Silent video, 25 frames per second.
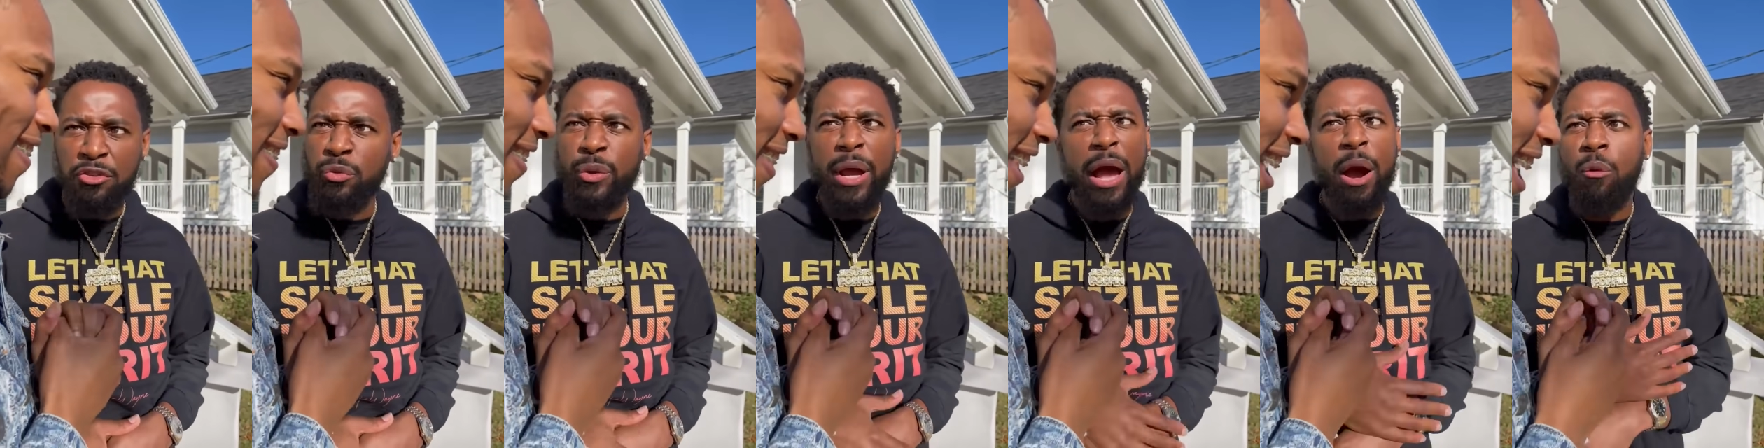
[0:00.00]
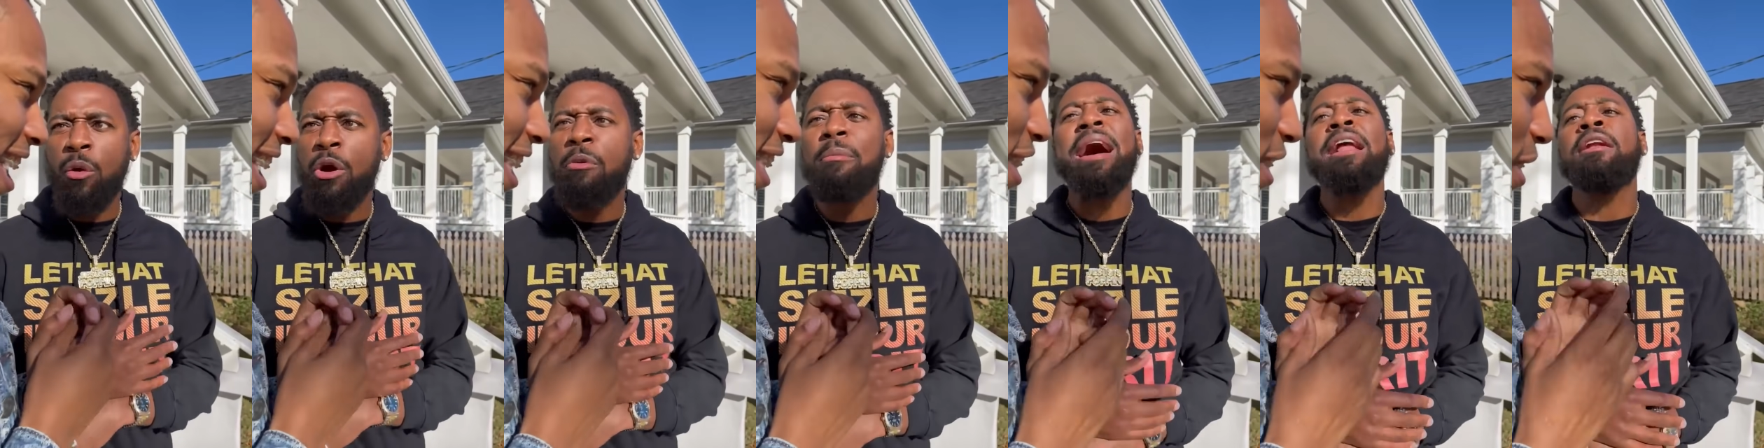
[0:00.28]
You got
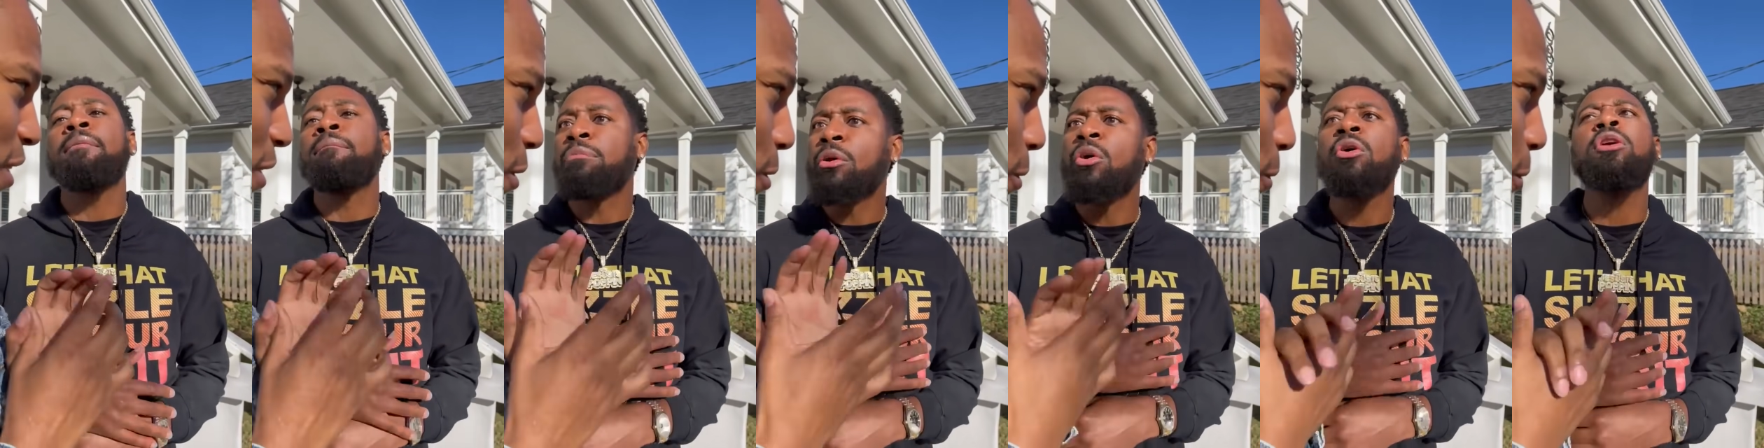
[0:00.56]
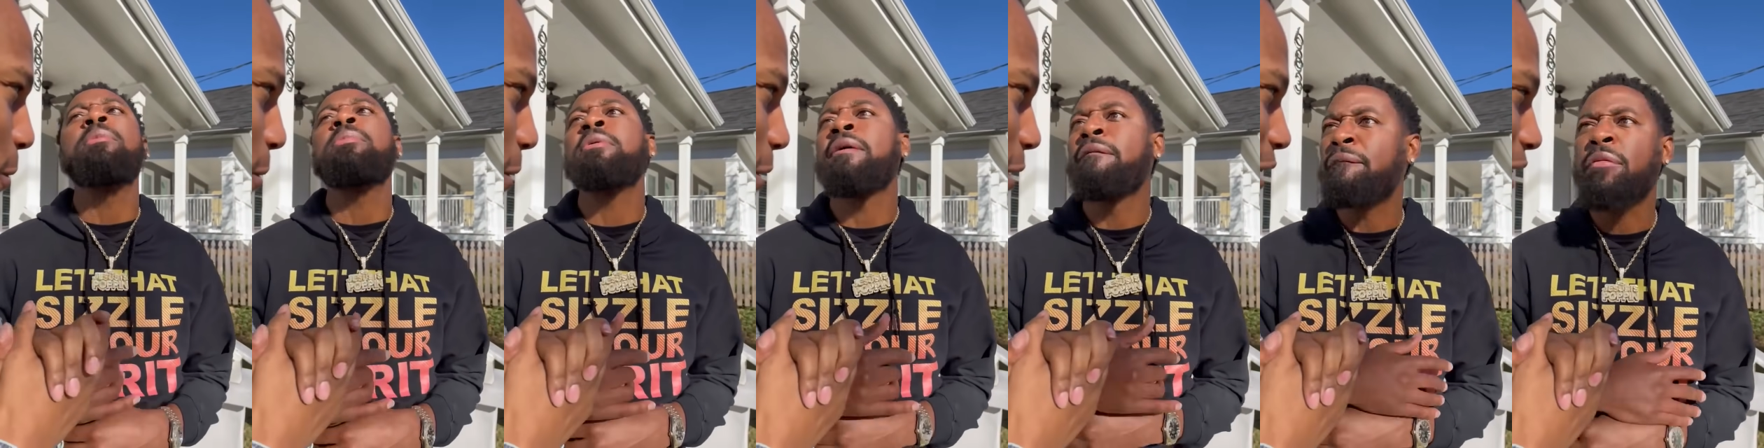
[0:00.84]
to worry about them you.
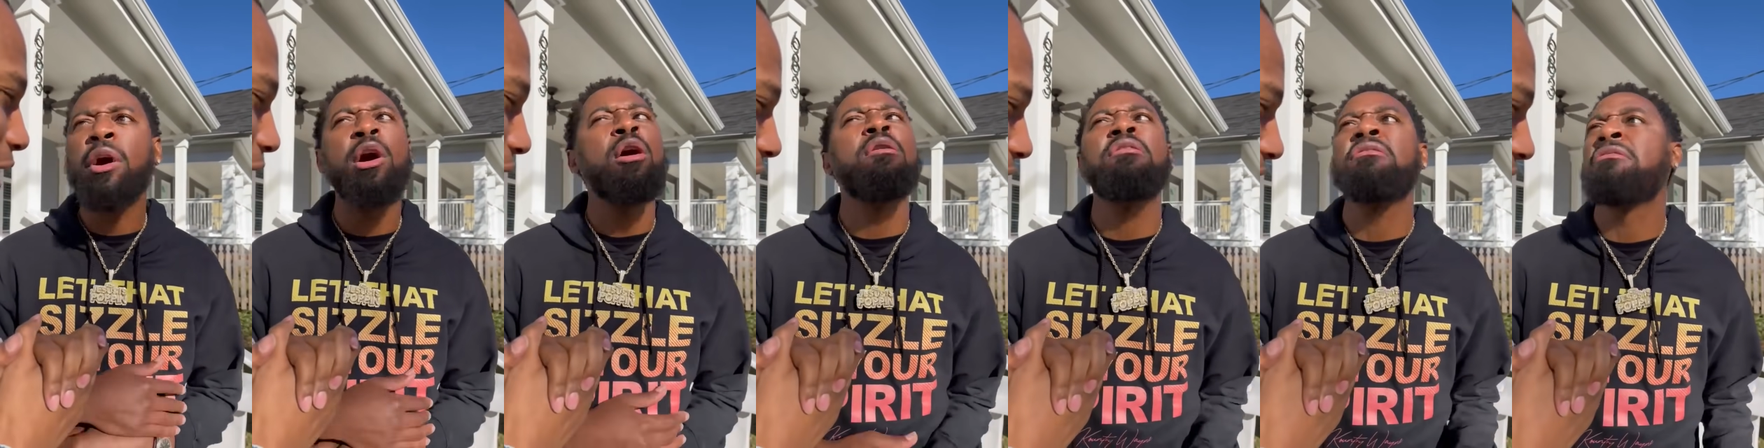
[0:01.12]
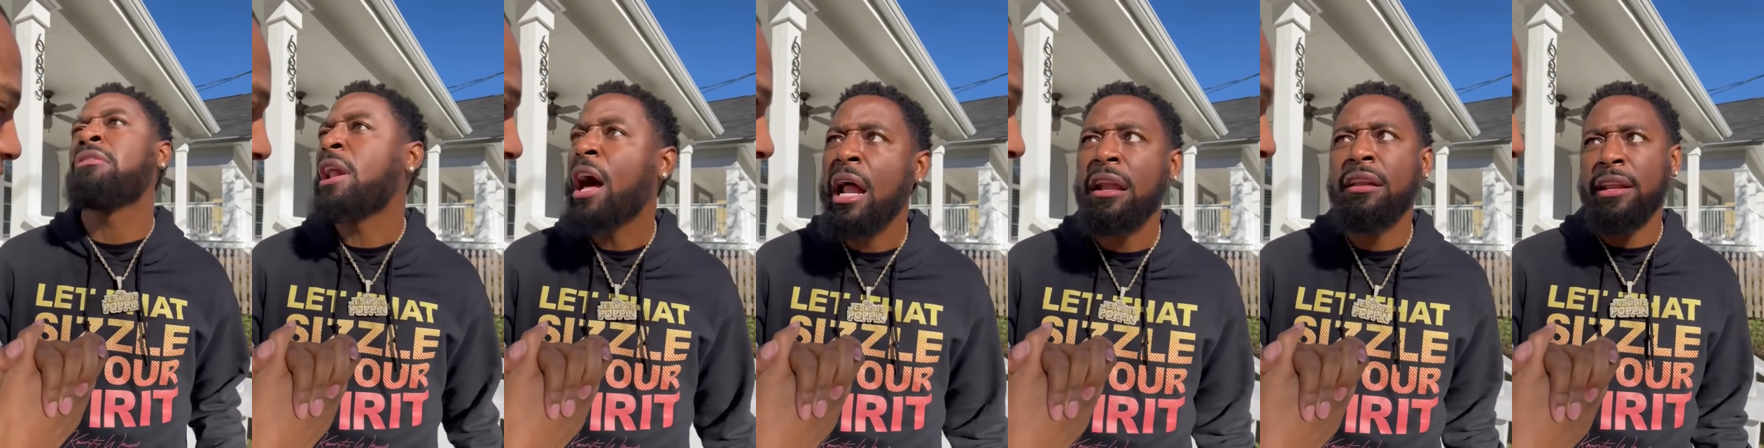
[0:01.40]
blowing up your
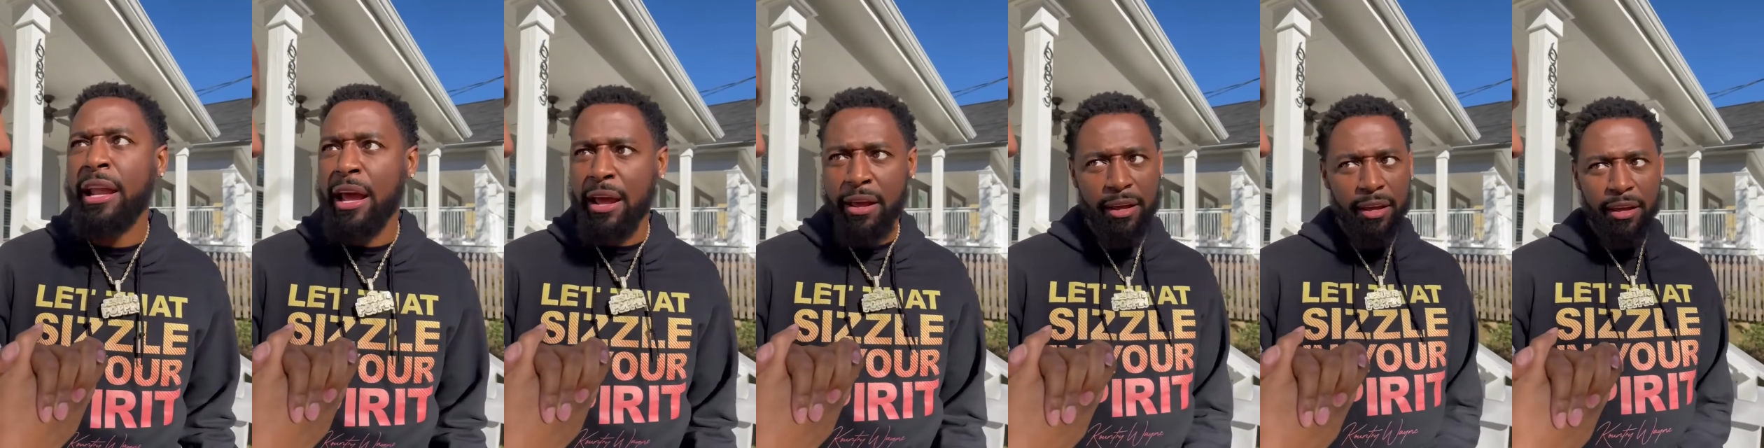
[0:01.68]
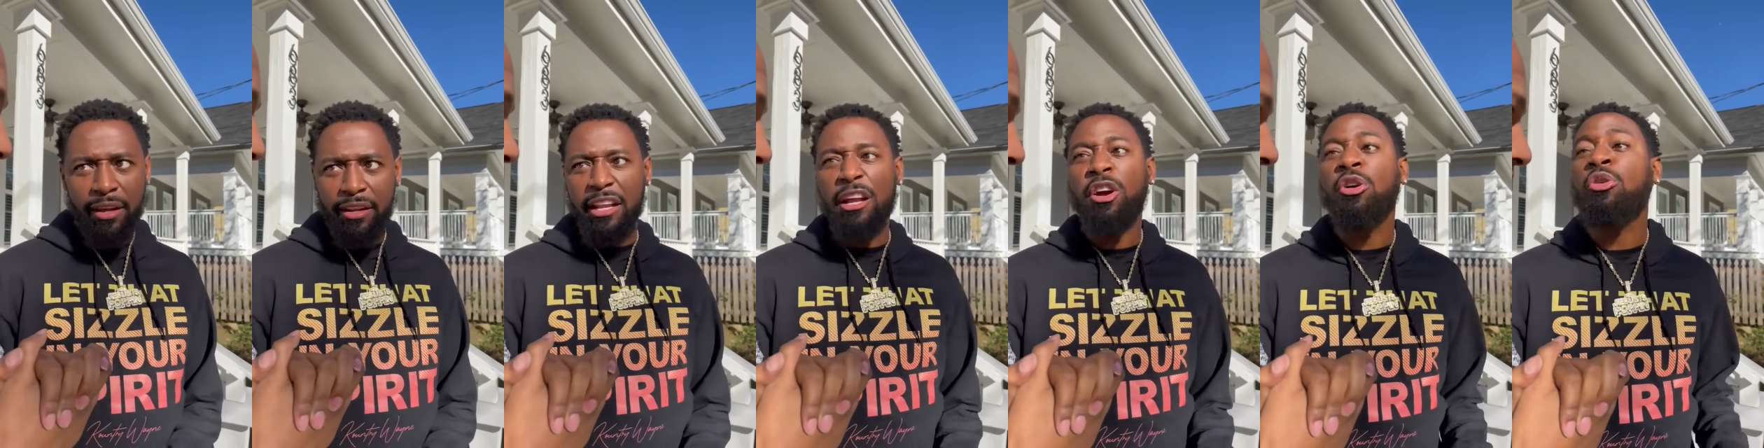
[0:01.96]
phone, none of that.
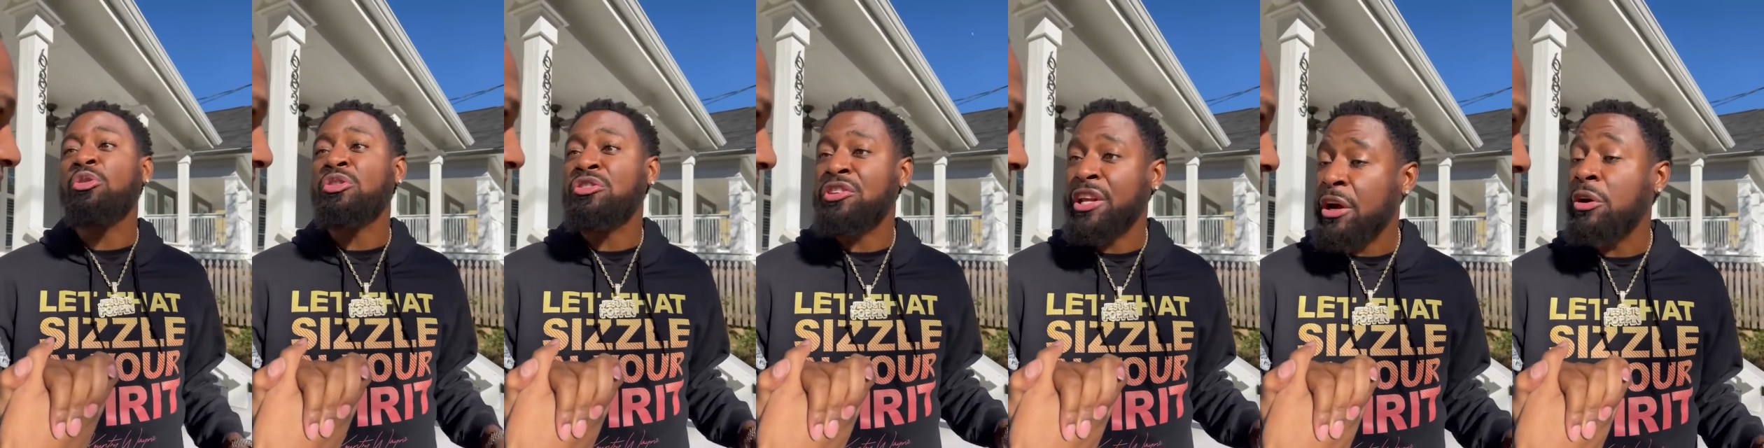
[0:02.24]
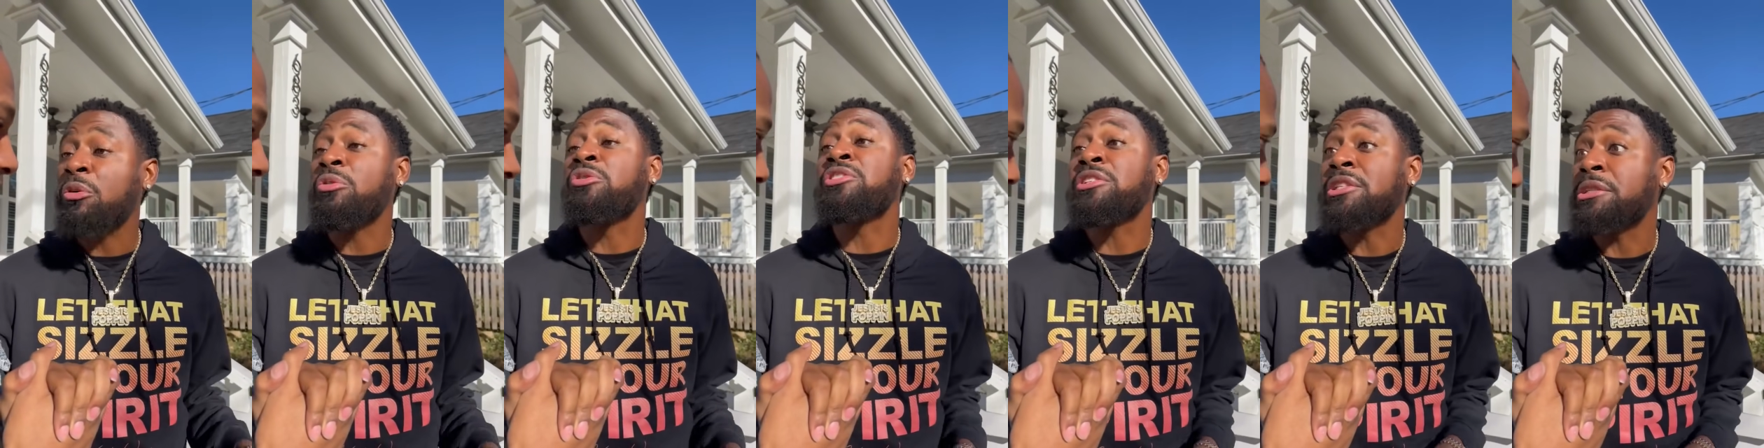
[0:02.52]
They thank go. To, they
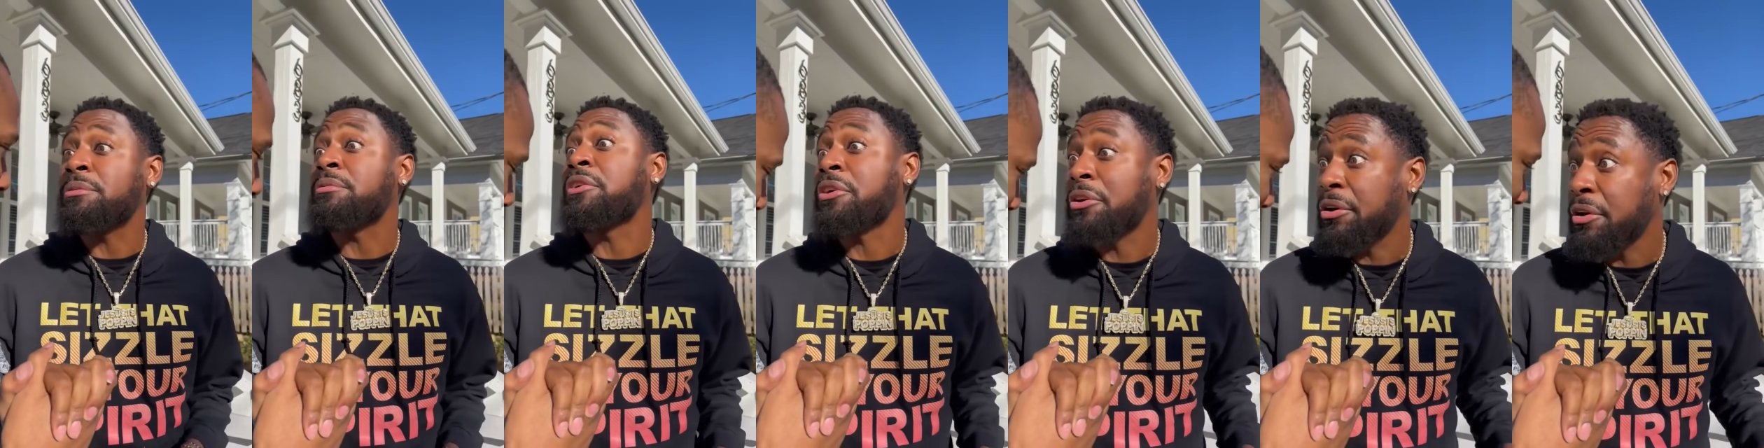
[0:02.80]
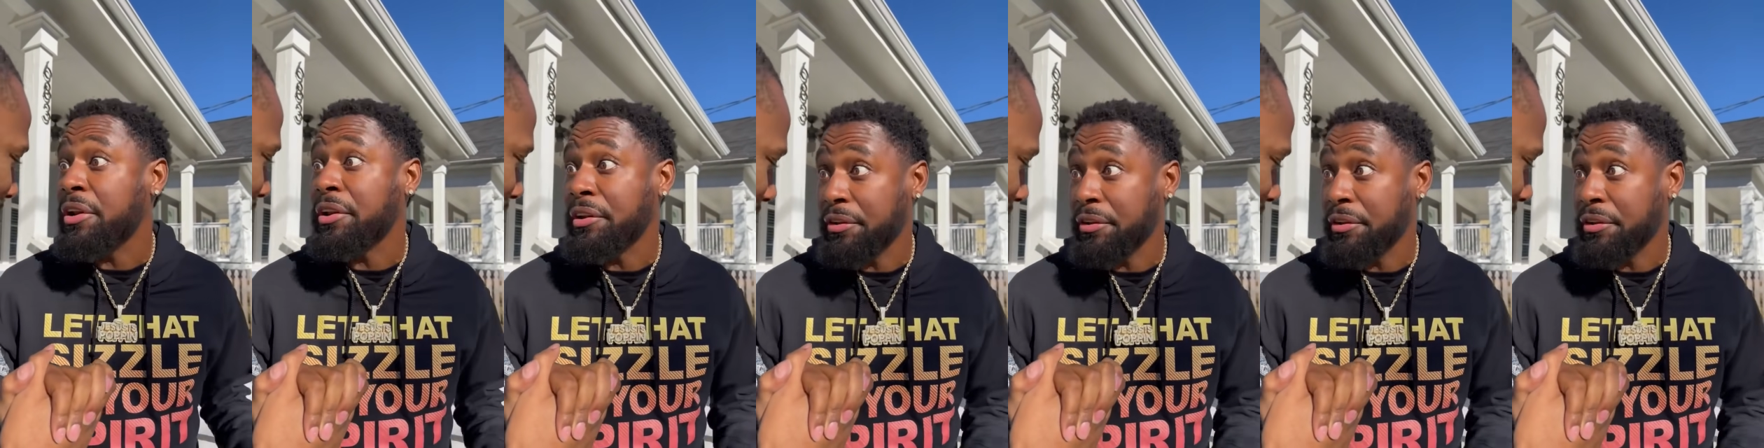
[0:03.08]
go to sleep early.